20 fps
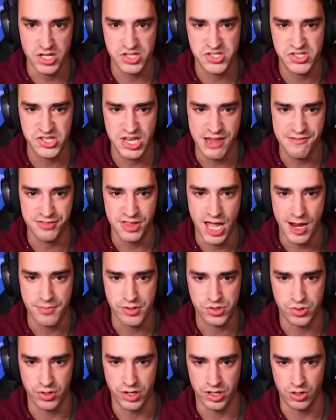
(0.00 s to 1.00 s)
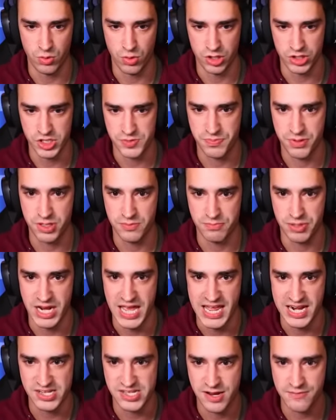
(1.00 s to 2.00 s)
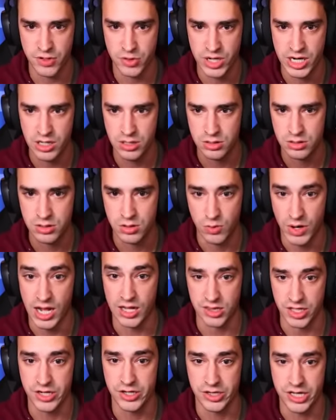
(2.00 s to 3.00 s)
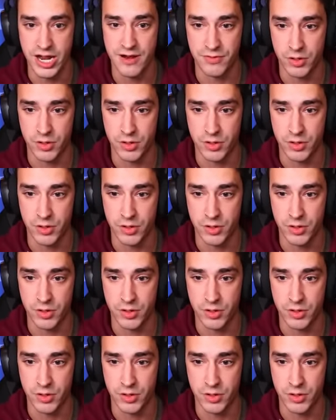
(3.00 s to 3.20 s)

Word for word: unsafe laboratory in the world, just putting bananas everywhere. Wow, literally